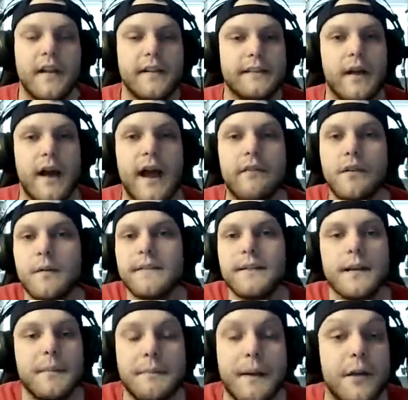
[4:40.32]
So everyone's
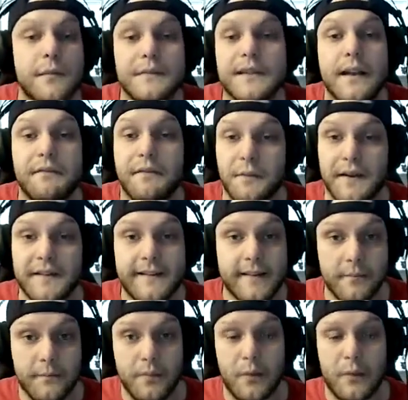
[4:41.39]
going to be paired with everyone at
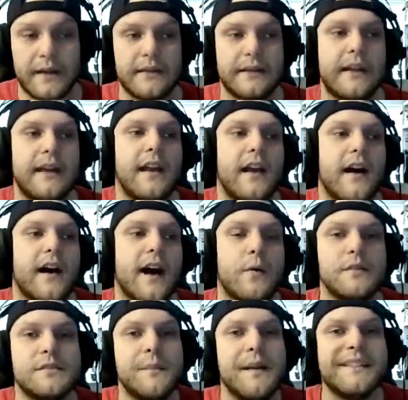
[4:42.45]
some point,
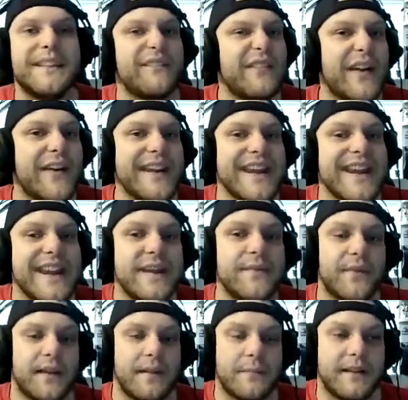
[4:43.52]
which makes it very
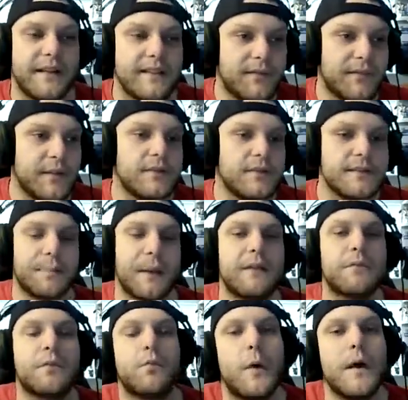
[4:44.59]
even, because if you were just
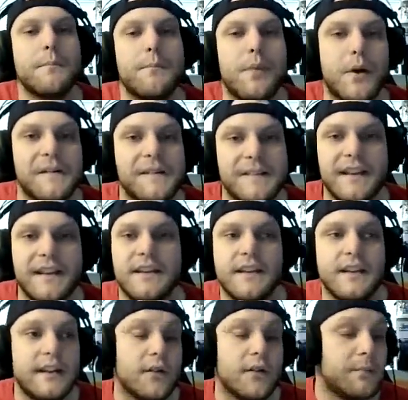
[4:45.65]
paired with one person,
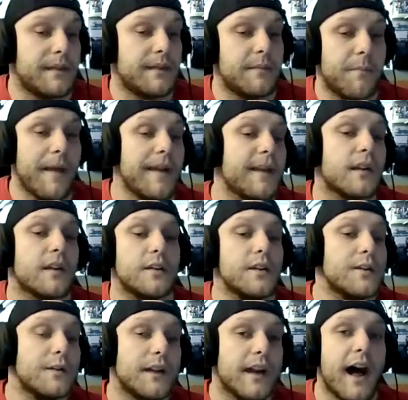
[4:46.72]
depending on who
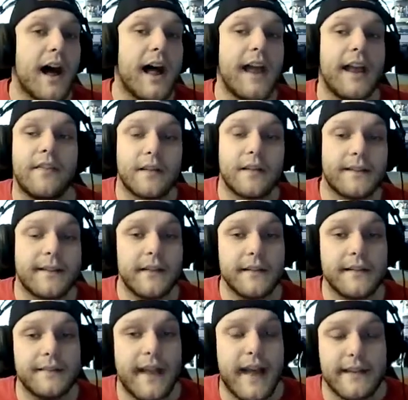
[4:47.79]
you got and their skill
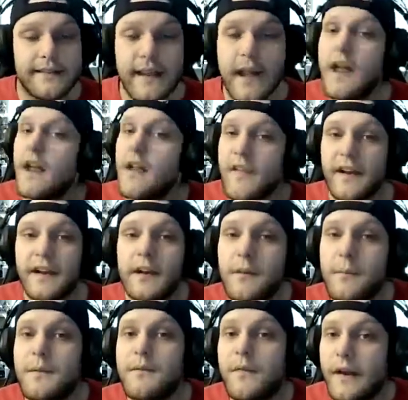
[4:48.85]
sets, that could
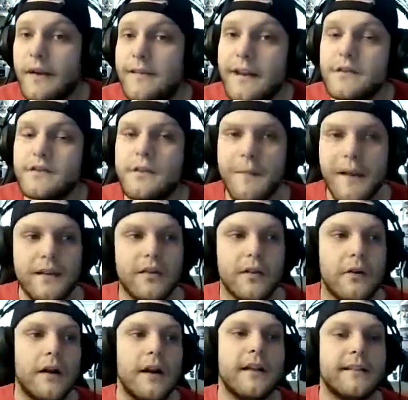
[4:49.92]
have been very
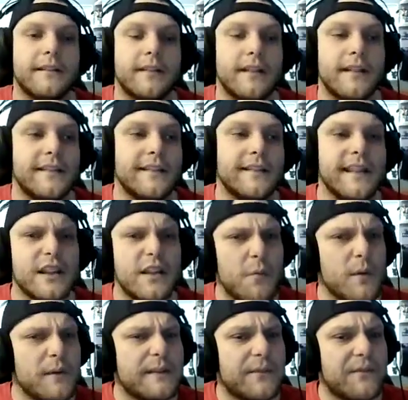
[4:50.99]
detrimental. So this is like the
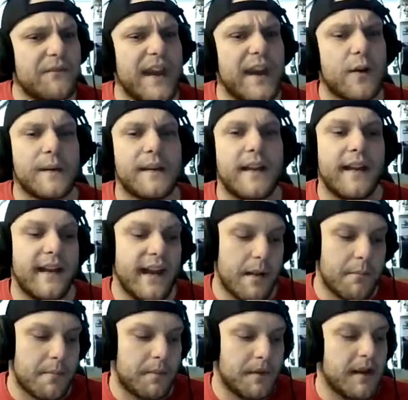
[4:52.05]
most fair we can
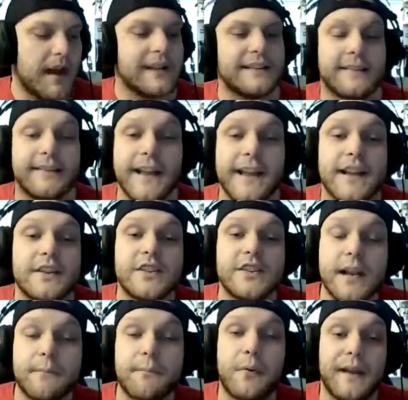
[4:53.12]
get. At the second
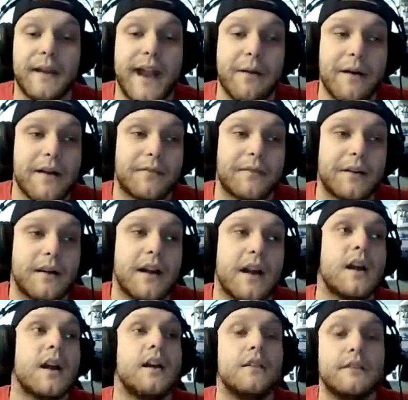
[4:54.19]
checkpoint, however,
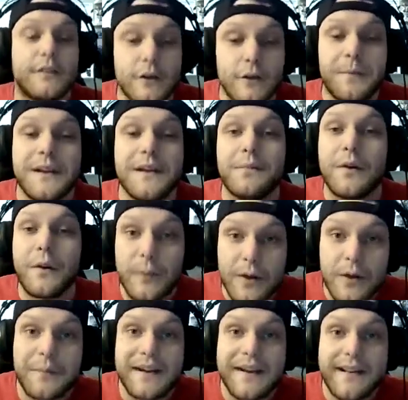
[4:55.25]
2 people
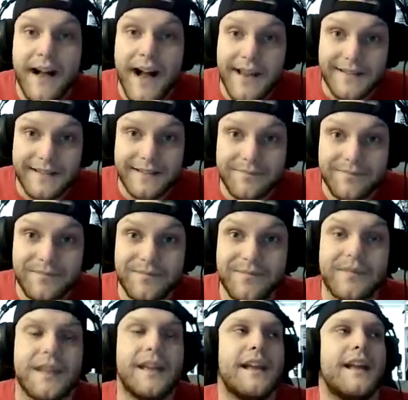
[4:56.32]
will be cut.
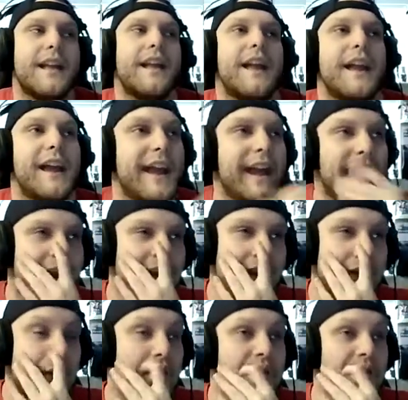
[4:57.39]

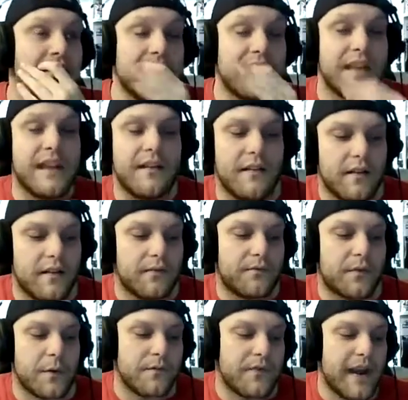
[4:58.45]
And
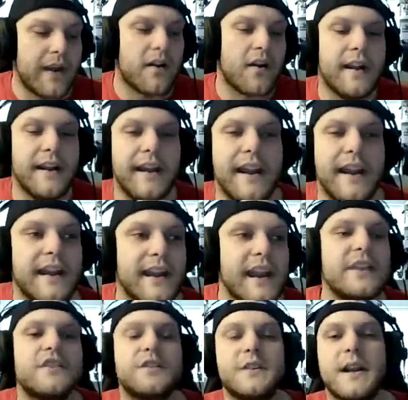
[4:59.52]
from there on in,
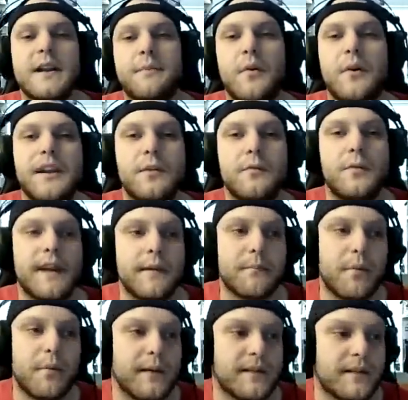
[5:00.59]
each checkpoint you will
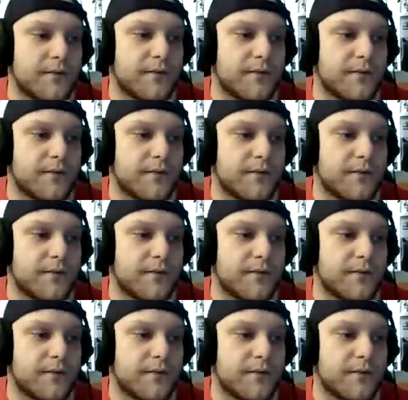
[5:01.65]
get points.